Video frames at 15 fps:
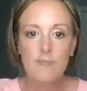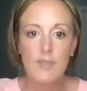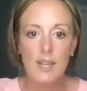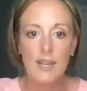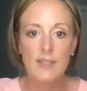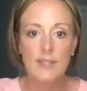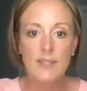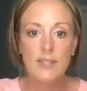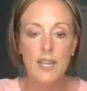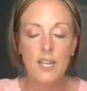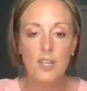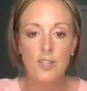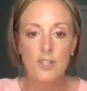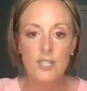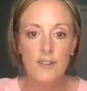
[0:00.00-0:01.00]
and then take
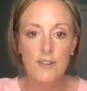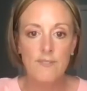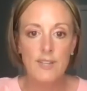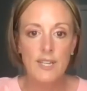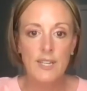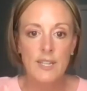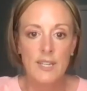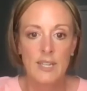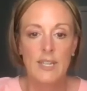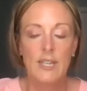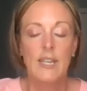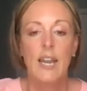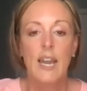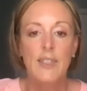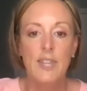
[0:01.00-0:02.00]
your selfie,
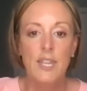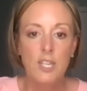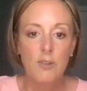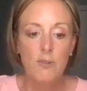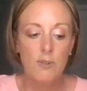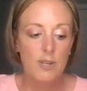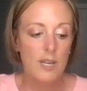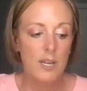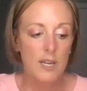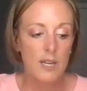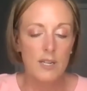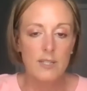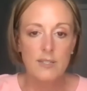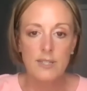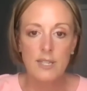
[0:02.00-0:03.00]
and then you would
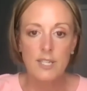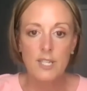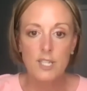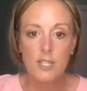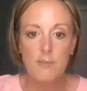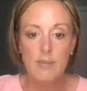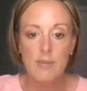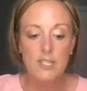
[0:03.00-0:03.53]
send it to me.